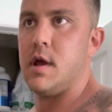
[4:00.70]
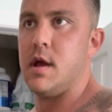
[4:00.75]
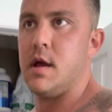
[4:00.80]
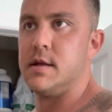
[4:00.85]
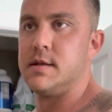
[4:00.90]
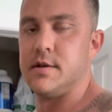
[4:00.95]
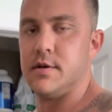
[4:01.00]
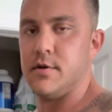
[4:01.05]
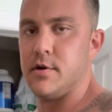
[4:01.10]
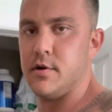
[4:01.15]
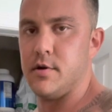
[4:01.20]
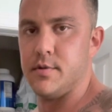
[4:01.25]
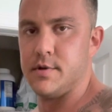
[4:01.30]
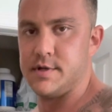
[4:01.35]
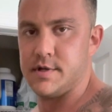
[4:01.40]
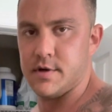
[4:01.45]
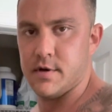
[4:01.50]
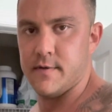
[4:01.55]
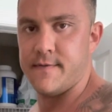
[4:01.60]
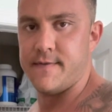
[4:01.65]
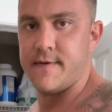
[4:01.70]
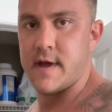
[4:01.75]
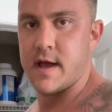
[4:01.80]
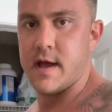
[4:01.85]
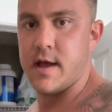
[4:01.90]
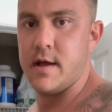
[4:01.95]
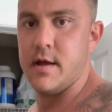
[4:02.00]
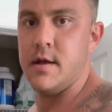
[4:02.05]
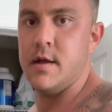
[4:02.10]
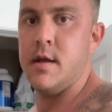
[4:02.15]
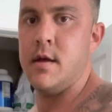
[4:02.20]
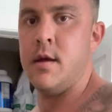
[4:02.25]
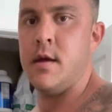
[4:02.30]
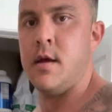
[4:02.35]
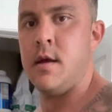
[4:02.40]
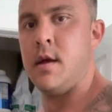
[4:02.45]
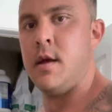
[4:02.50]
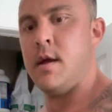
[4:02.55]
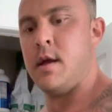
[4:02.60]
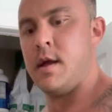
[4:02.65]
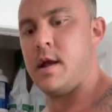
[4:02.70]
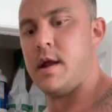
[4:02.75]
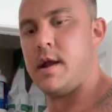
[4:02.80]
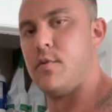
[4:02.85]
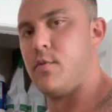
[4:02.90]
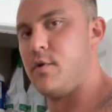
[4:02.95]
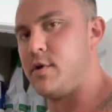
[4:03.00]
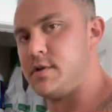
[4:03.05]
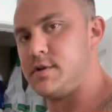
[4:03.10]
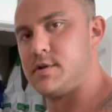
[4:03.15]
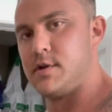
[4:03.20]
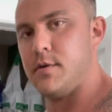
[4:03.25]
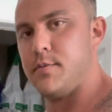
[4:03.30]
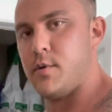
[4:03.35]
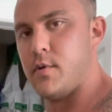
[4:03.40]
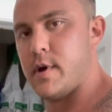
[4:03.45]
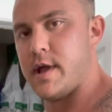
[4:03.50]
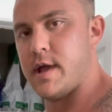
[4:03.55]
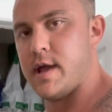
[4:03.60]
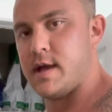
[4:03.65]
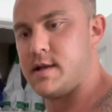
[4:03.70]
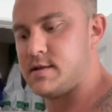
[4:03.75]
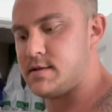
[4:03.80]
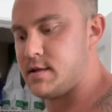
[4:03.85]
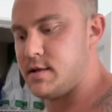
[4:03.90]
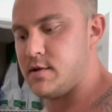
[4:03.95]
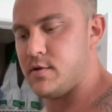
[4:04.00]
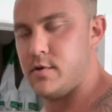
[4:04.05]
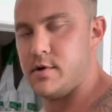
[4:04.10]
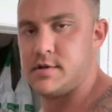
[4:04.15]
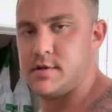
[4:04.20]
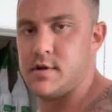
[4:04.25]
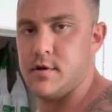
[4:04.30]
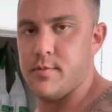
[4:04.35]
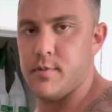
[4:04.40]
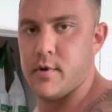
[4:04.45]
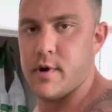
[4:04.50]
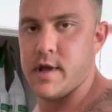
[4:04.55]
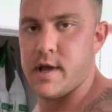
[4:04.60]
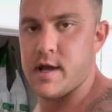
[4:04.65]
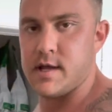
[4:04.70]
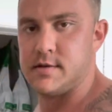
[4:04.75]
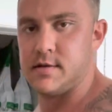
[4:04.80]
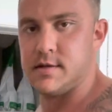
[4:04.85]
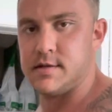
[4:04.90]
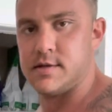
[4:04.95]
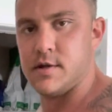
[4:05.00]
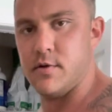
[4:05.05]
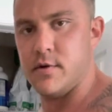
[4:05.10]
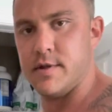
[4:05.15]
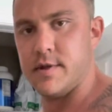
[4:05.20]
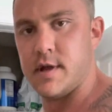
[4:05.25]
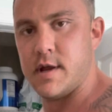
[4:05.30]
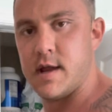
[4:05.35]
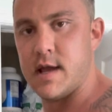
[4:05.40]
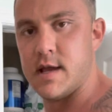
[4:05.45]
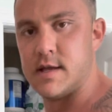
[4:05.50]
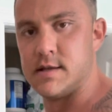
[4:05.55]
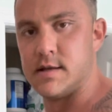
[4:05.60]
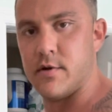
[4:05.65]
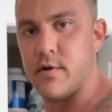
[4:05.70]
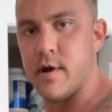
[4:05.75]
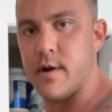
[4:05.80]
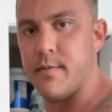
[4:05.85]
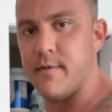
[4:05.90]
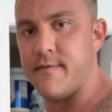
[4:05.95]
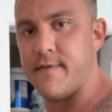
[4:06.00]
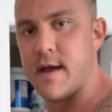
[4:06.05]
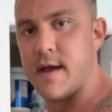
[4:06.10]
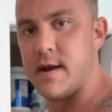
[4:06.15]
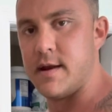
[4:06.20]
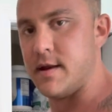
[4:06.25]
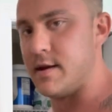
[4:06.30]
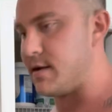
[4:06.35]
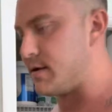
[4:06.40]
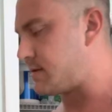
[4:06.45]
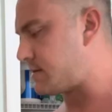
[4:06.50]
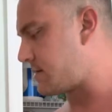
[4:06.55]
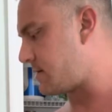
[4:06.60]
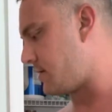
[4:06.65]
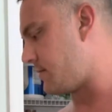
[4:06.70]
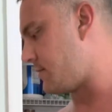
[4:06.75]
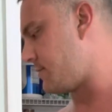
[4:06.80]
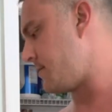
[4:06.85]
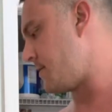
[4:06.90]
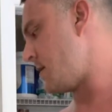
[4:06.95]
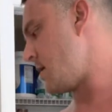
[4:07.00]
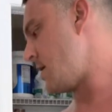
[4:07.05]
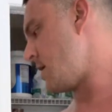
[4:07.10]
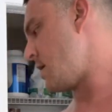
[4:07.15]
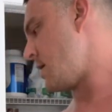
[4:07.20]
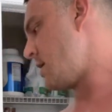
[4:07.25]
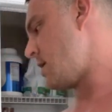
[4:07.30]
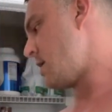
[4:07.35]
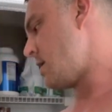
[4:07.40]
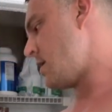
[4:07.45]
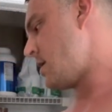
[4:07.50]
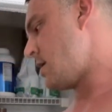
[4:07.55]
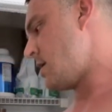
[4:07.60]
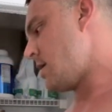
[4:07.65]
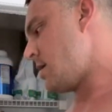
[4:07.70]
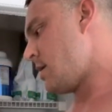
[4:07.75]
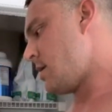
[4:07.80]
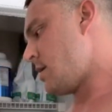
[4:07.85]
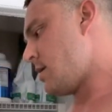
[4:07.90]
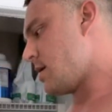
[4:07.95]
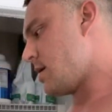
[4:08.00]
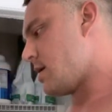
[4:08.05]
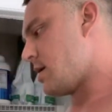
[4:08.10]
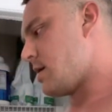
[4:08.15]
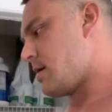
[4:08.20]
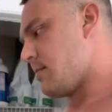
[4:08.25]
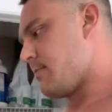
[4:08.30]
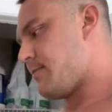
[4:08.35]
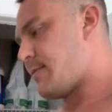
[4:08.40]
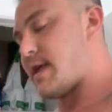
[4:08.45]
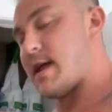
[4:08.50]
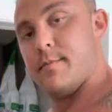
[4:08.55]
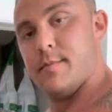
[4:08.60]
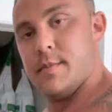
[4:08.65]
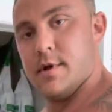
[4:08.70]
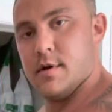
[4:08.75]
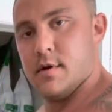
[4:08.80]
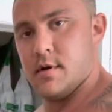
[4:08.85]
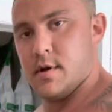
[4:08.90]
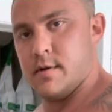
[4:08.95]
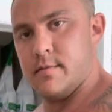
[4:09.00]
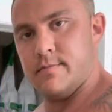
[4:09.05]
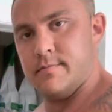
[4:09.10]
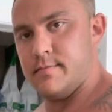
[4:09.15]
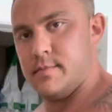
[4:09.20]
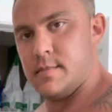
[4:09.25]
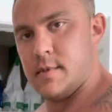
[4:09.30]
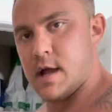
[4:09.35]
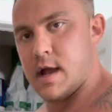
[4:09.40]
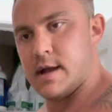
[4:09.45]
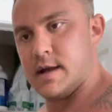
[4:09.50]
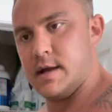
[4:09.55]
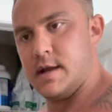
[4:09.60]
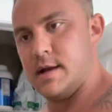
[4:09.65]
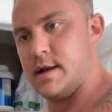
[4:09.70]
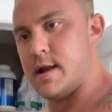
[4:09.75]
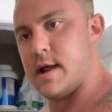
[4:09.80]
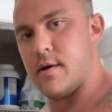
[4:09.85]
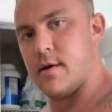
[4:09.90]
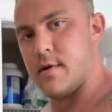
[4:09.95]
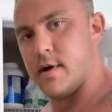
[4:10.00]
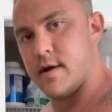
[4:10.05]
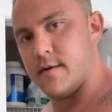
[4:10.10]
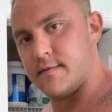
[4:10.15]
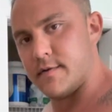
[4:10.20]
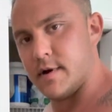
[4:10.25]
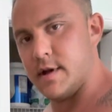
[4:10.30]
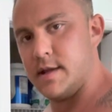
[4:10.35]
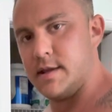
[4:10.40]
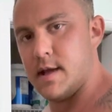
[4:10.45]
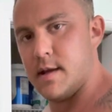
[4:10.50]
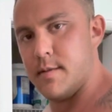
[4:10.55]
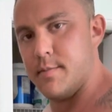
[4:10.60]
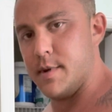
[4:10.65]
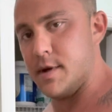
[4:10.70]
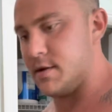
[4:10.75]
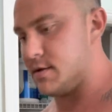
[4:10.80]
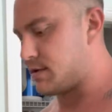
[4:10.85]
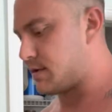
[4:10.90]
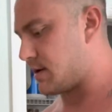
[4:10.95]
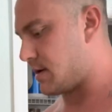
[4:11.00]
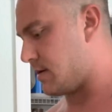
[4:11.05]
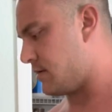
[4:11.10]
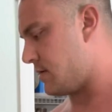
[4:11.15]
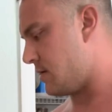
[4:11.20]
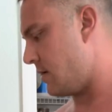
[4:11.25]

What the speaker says: cereal with 0 fat, and then 1 scoop of whey isolate. The 1 scoop of whey isolate's the only thing that has a gram of fat in it. So that meal, I can eat an hour after I eat that meal. So